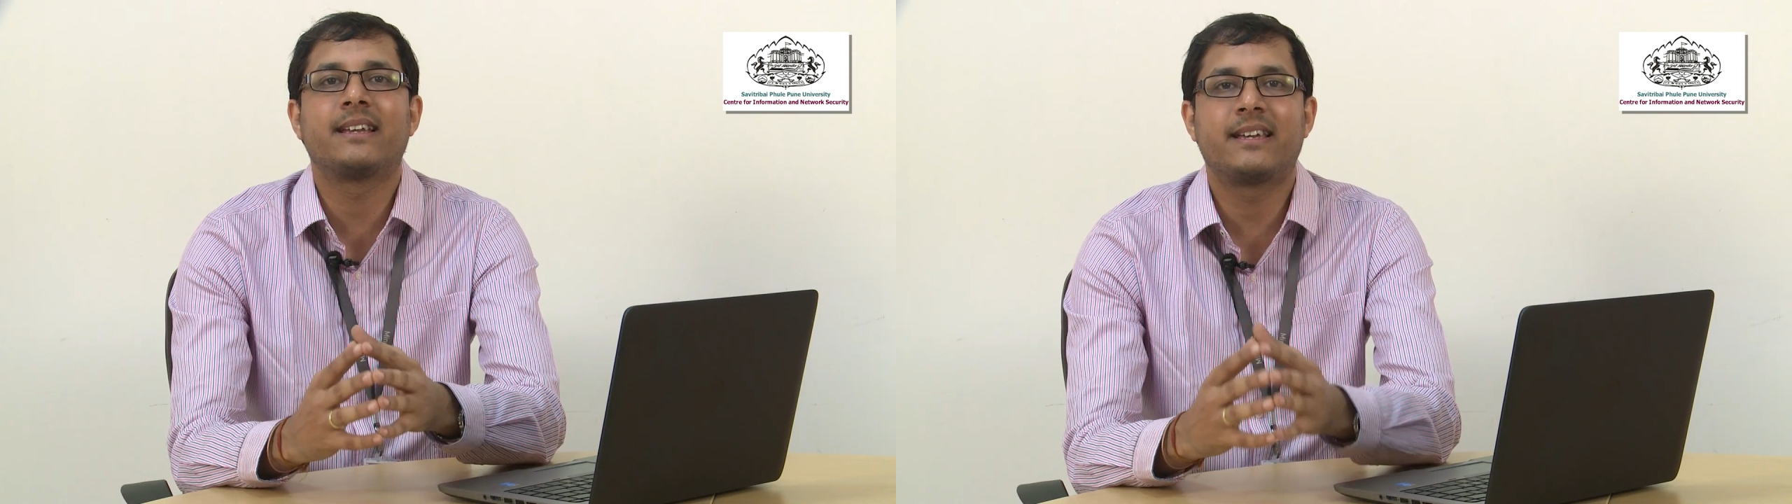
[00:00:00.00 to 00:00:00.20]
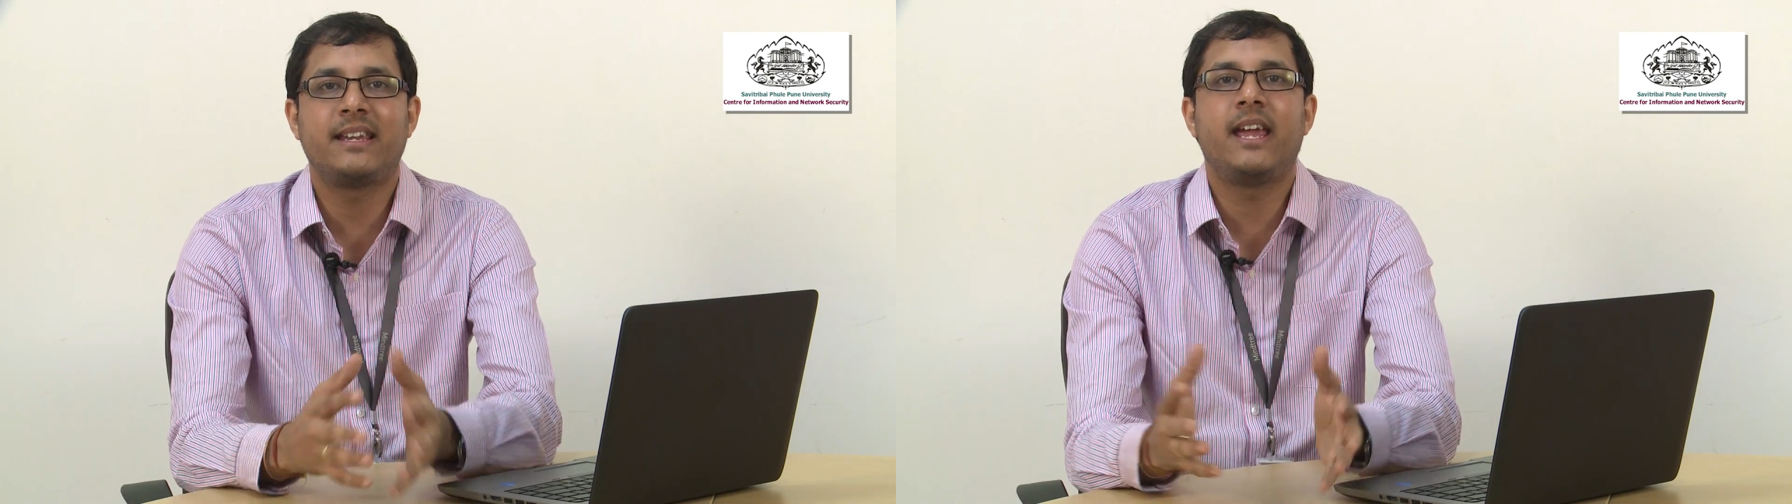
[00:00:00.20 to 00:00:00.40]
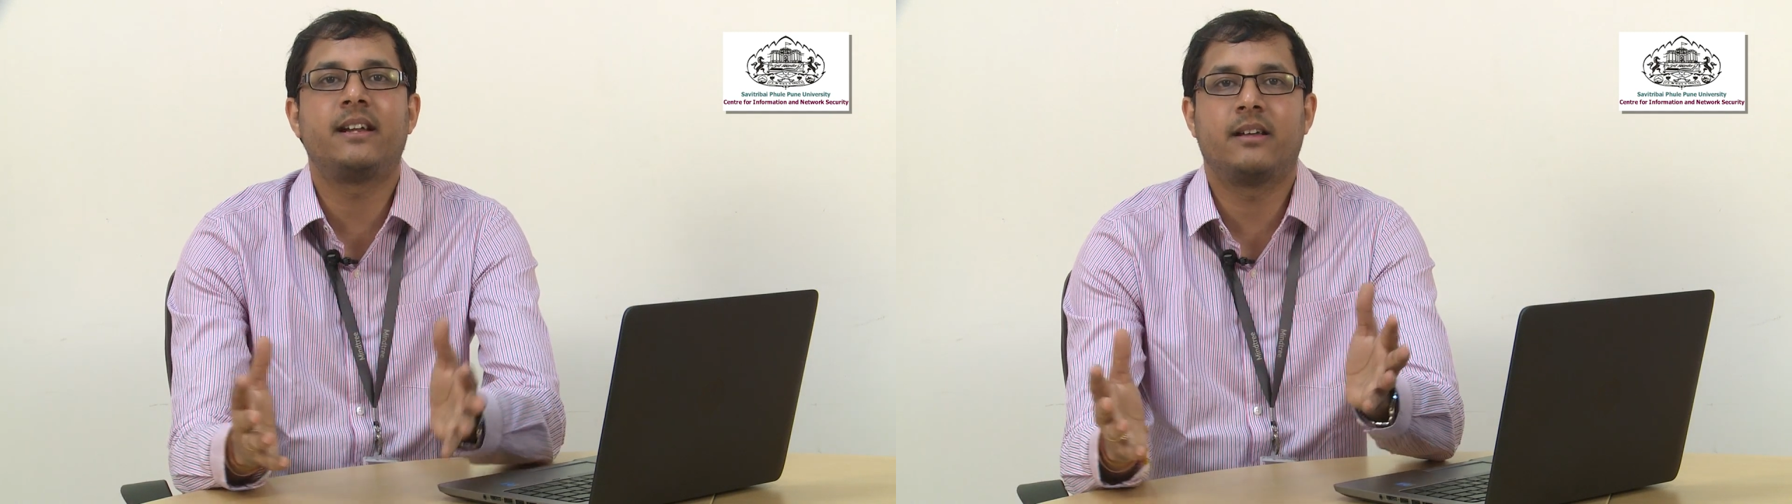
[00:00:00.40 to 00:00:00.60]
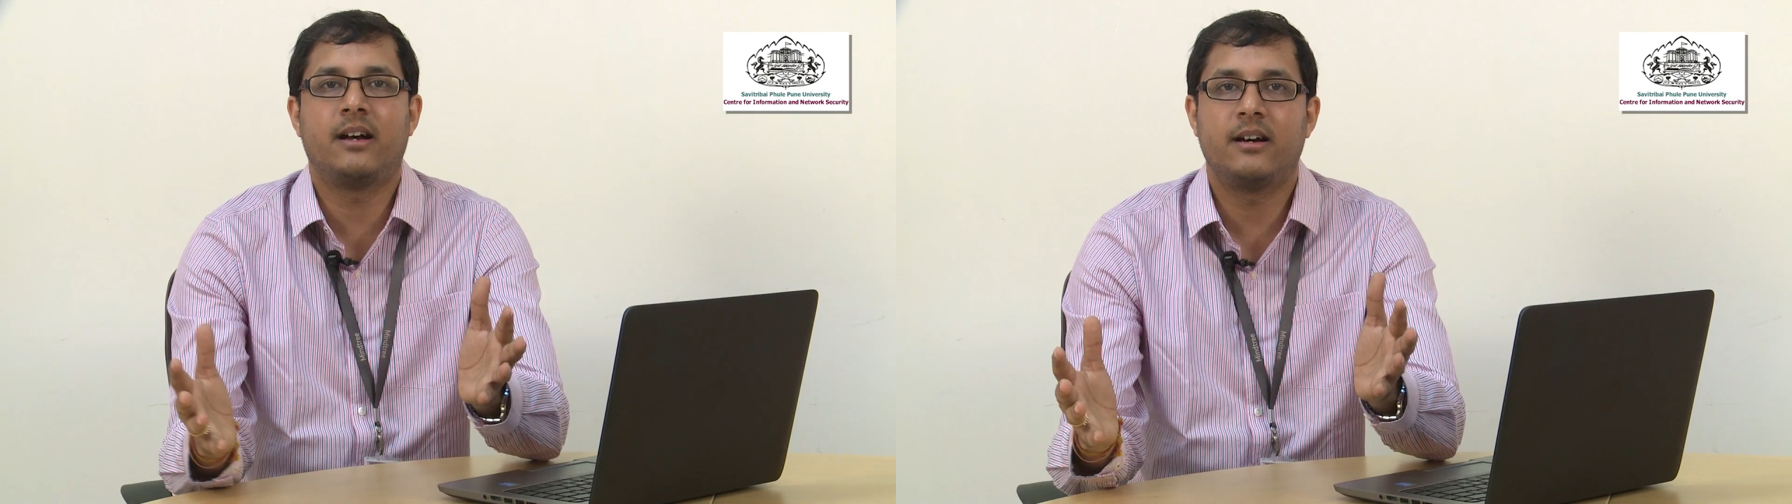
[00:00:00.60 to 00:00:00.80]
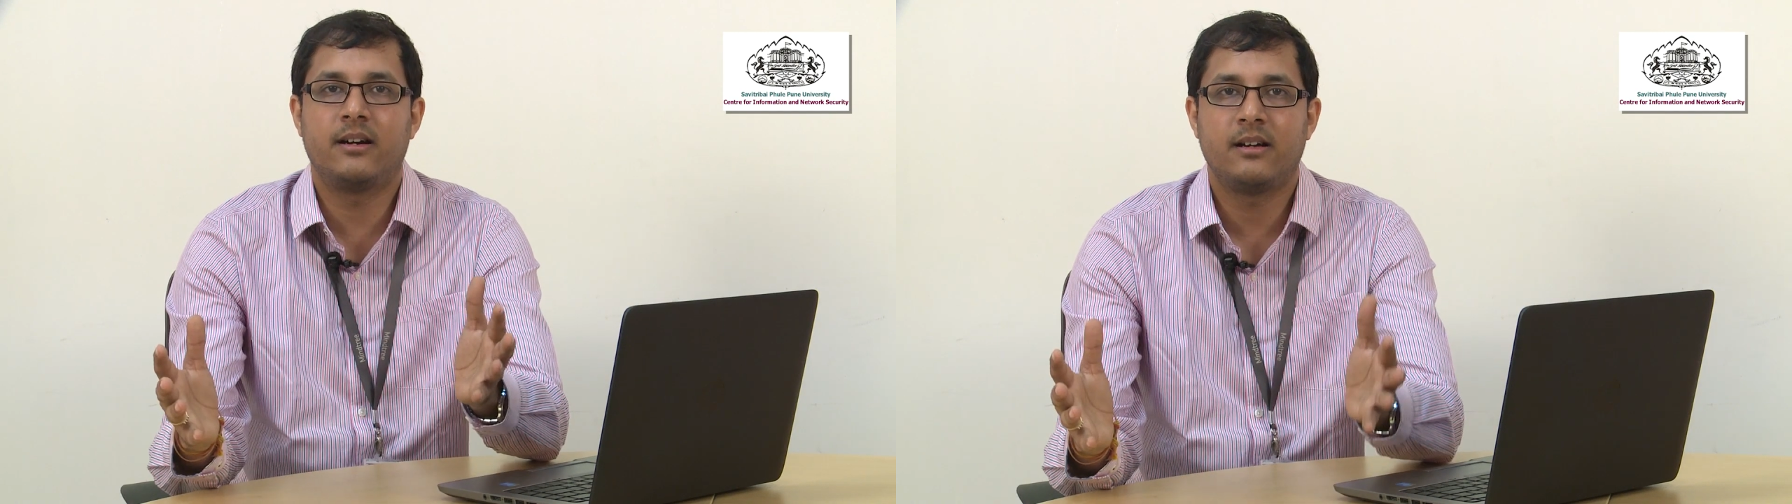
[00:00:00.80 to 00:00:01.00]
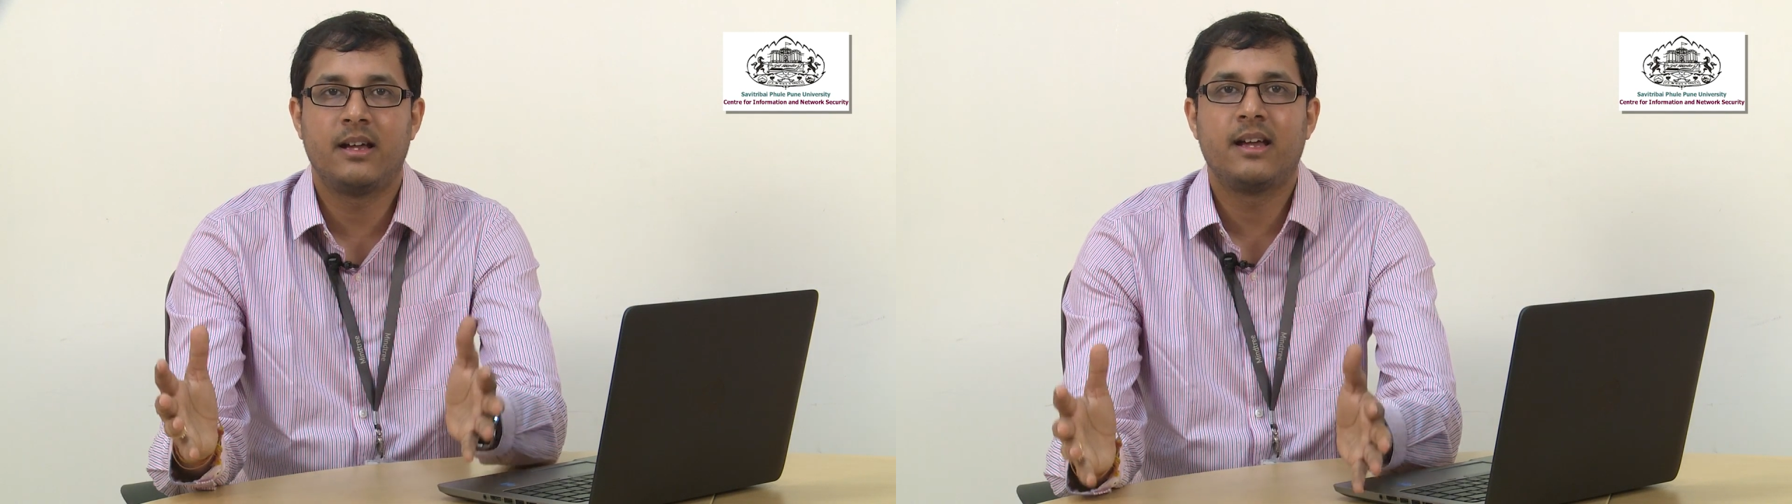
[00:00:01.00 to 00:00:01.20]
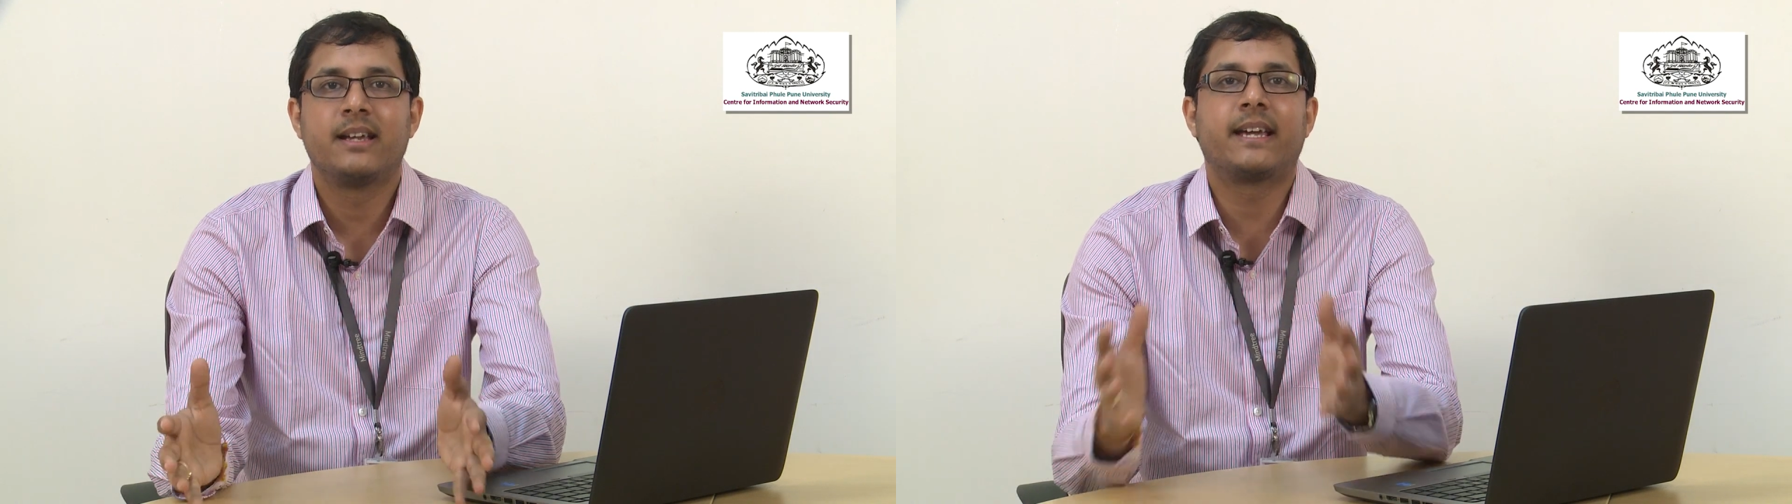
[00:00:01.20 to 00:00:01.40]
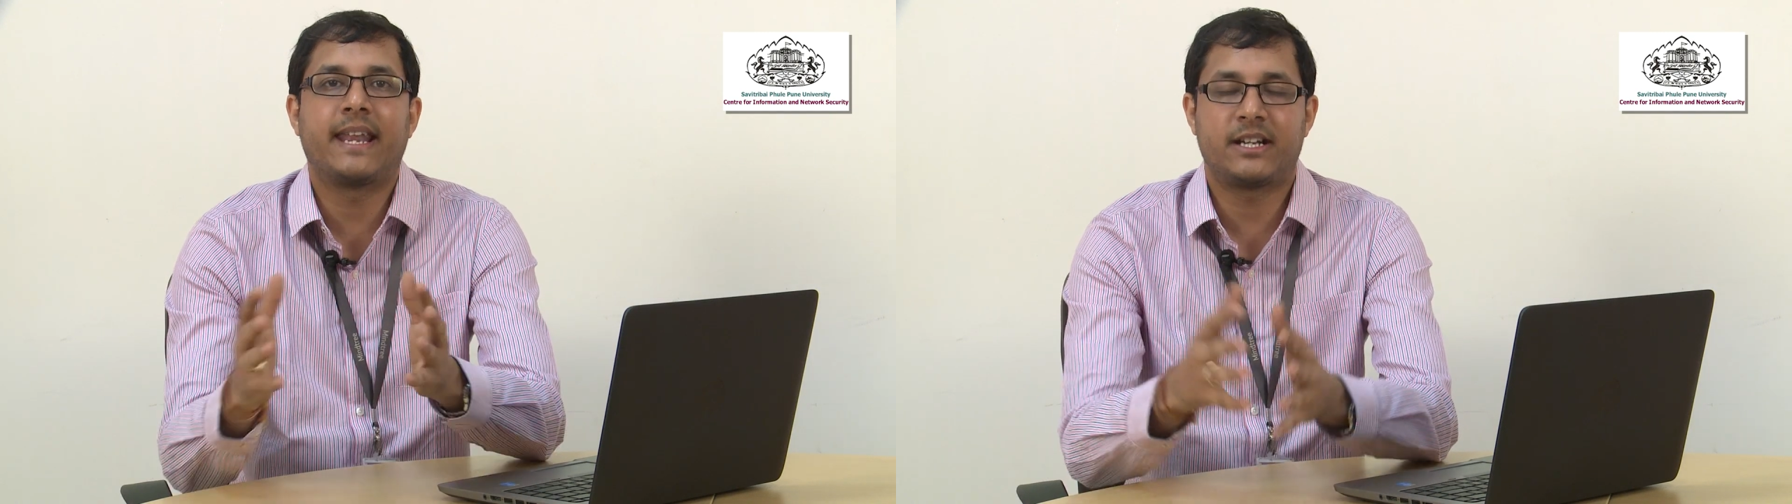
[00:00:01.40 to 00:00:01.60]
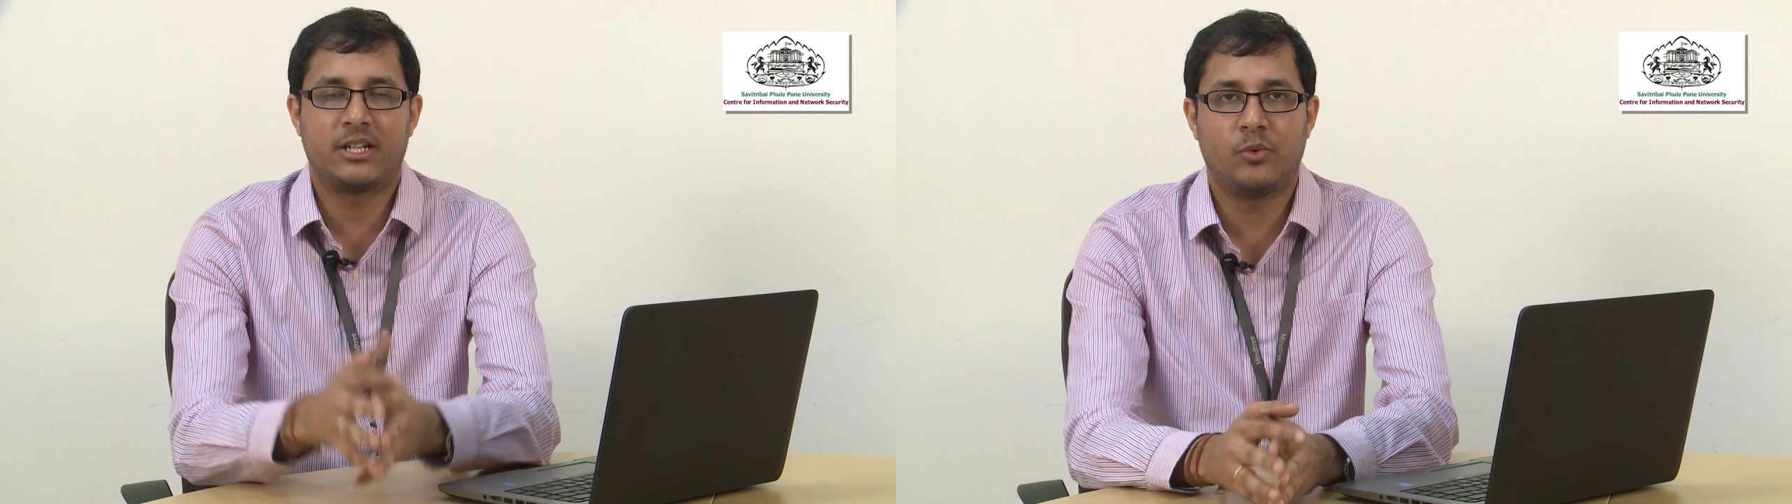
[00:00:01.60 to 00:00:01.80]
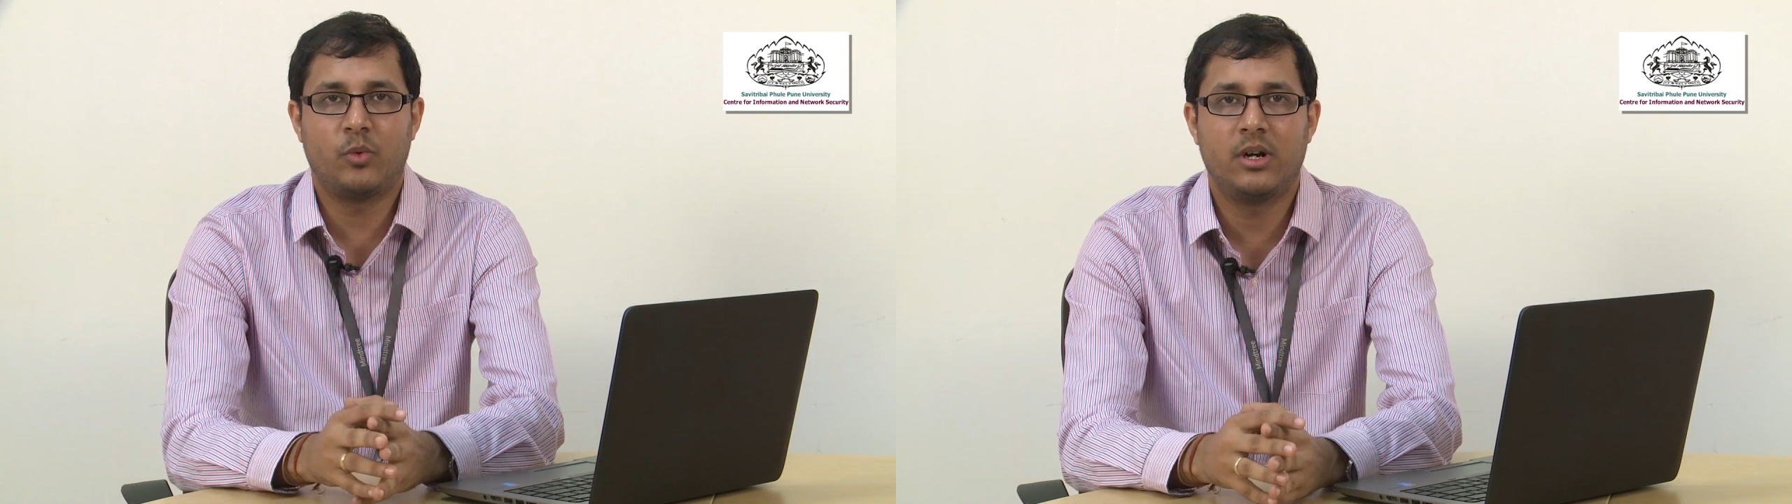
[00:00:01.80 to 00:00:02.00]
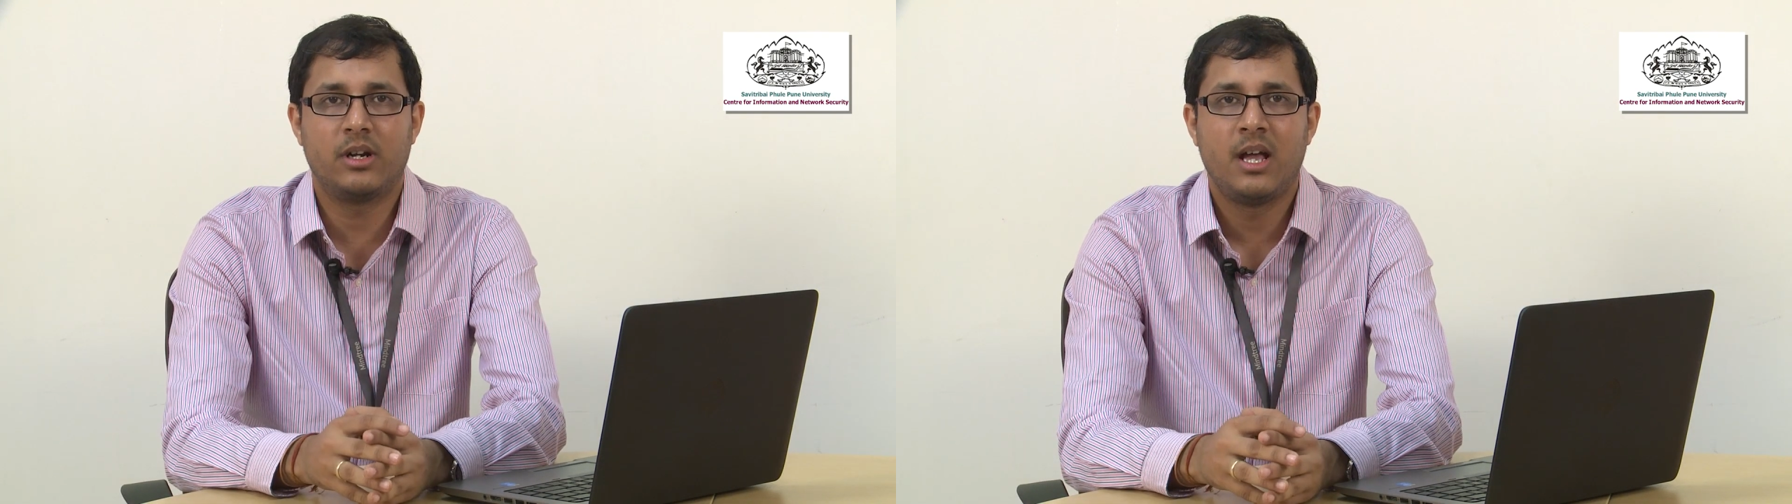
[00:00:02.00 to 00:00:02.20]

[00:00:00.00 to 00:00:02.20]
create a connected world?